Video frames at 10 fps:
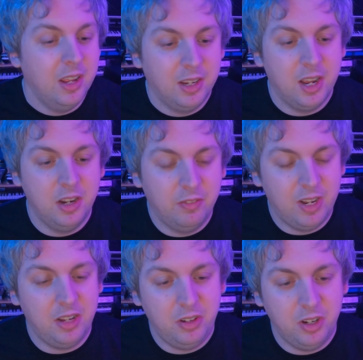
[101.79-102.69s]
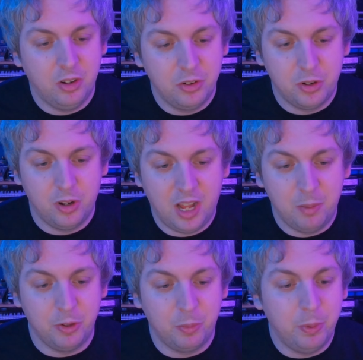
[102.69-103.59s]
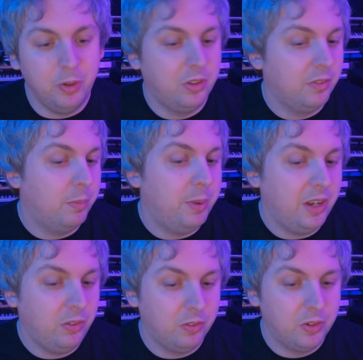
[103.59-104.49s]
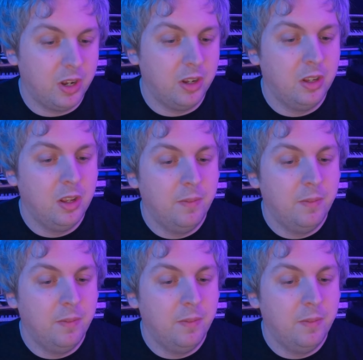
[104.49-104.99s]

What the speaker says: It kind of lets you control how much boost of a bass you've got.